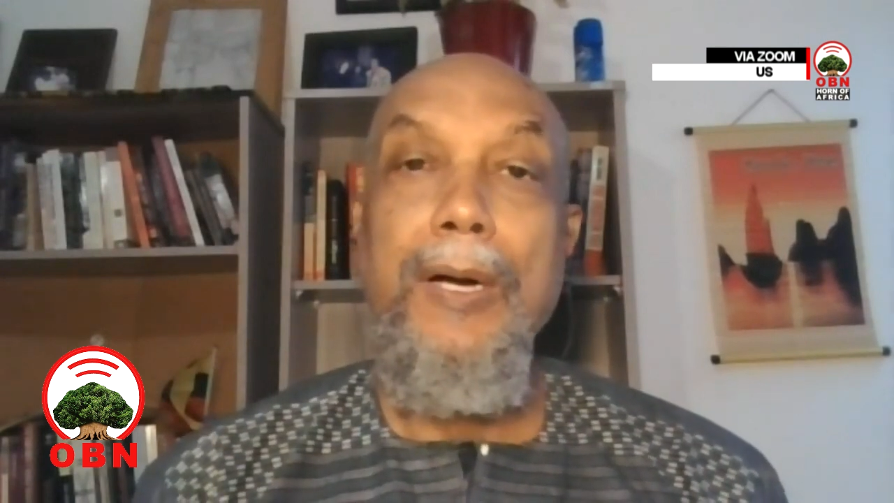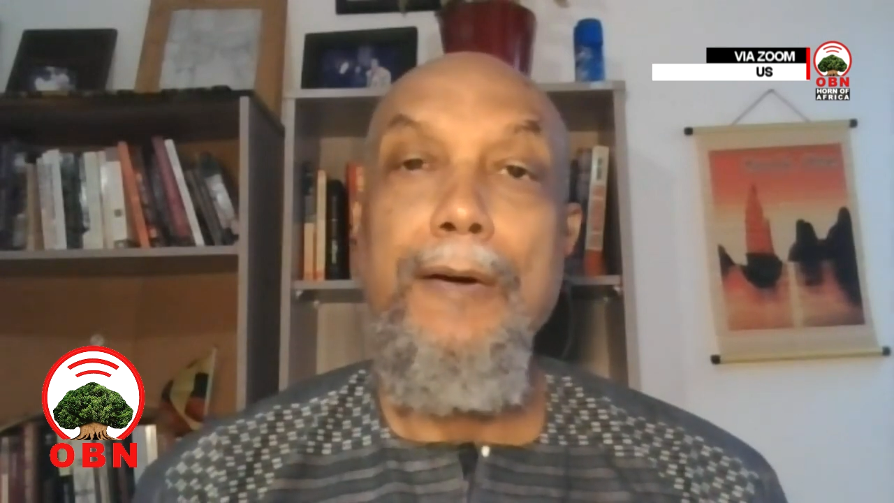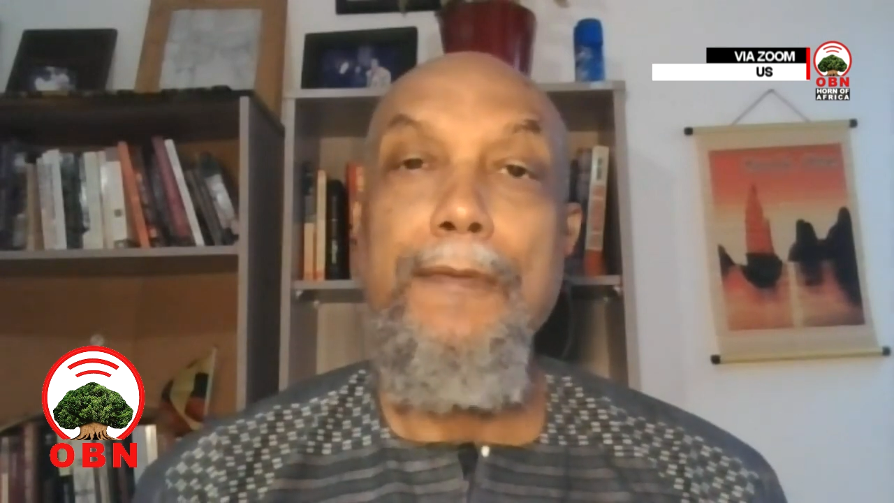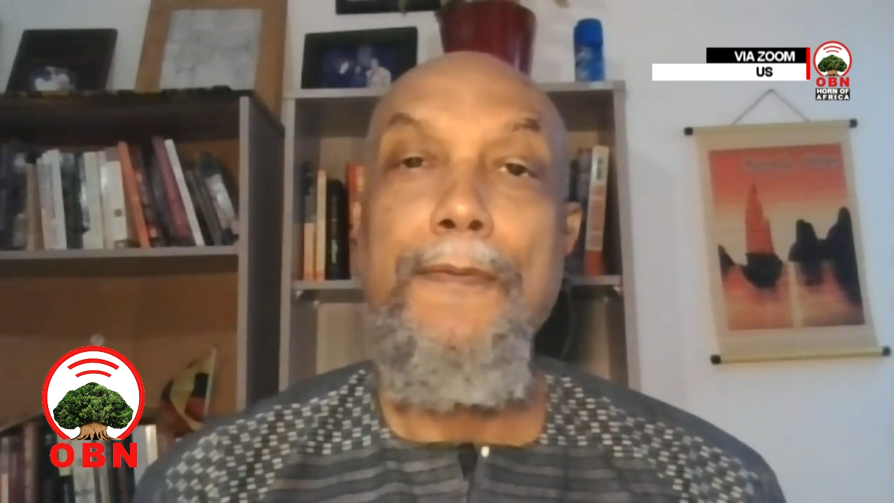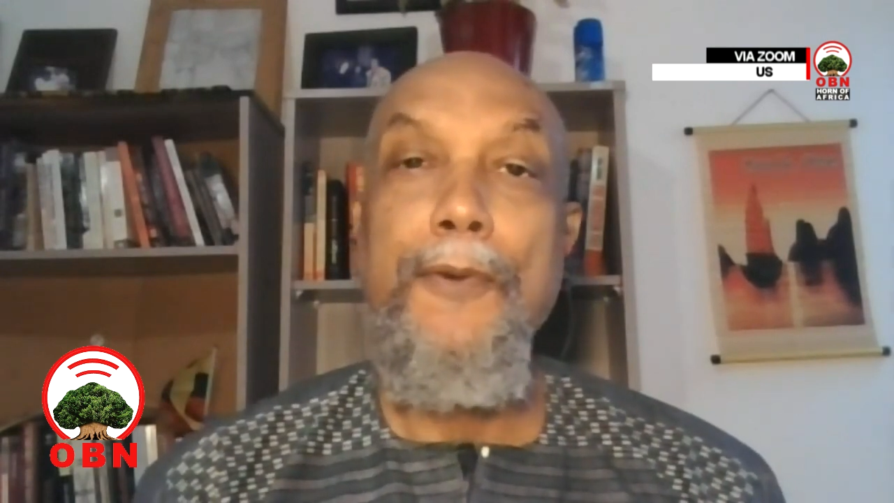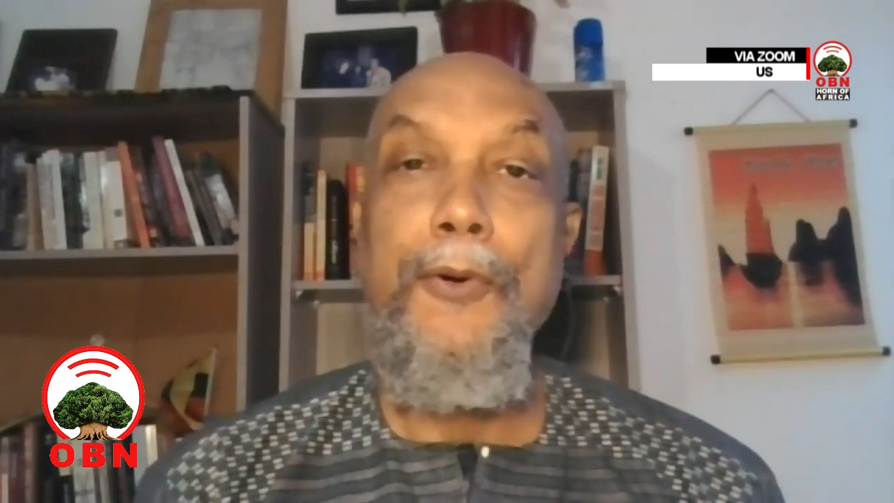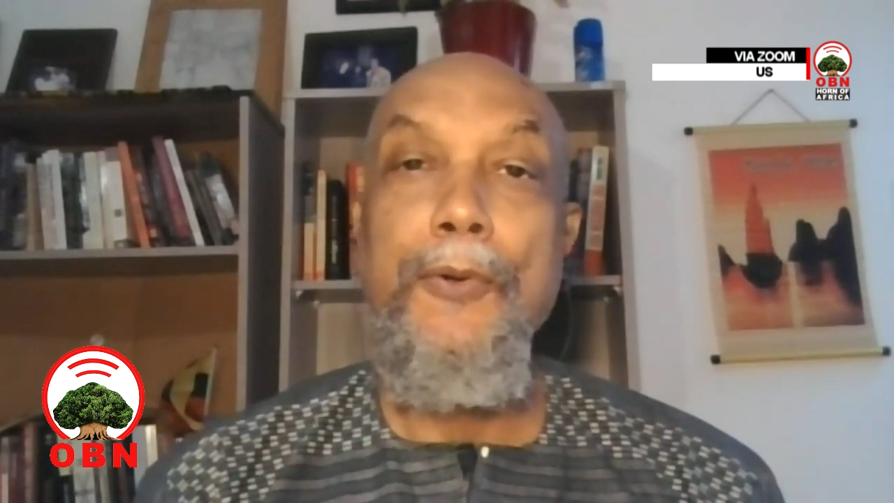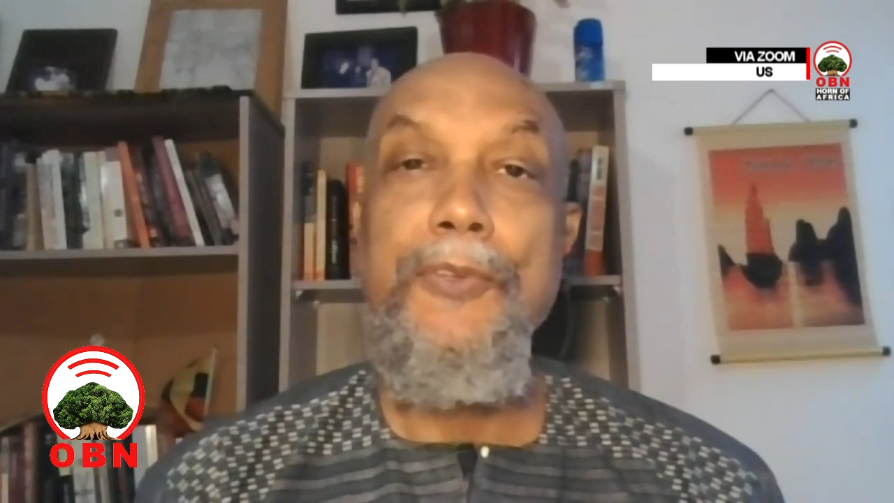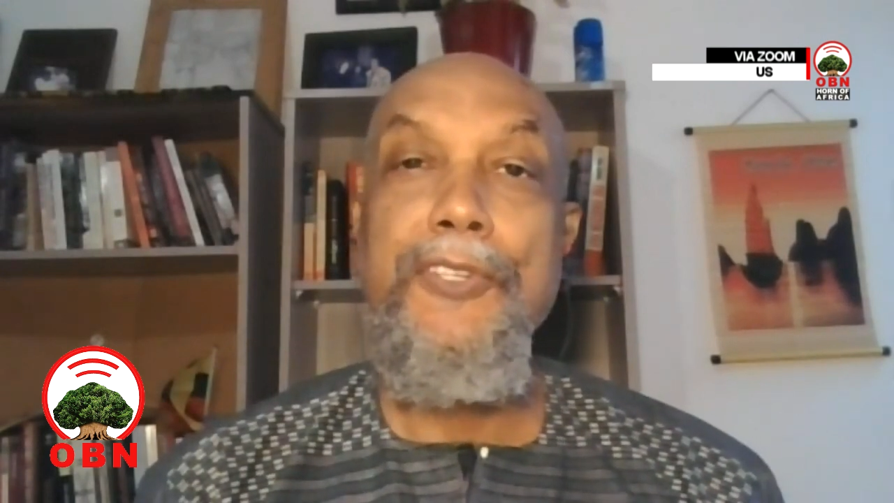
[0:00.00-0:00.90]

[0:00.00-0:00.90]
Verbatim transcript: of full